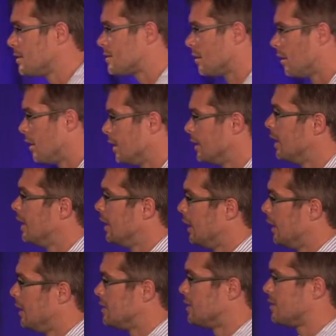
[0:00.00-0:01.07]
side
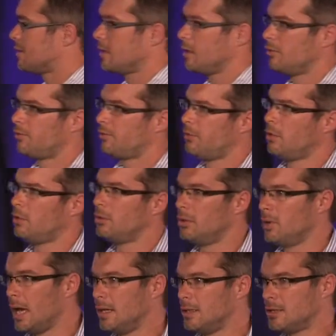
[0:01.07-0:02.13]
is you see a
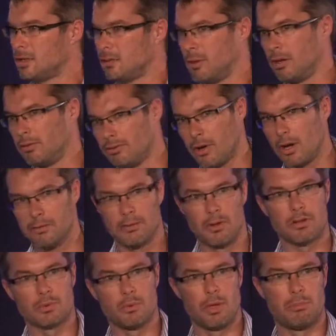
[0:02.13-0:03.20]
full HTML
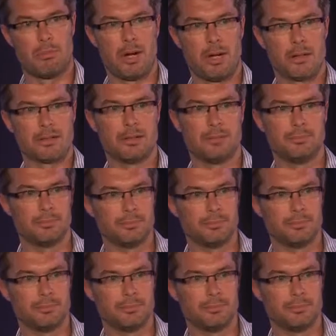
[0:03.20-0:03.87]
Firefox web browser.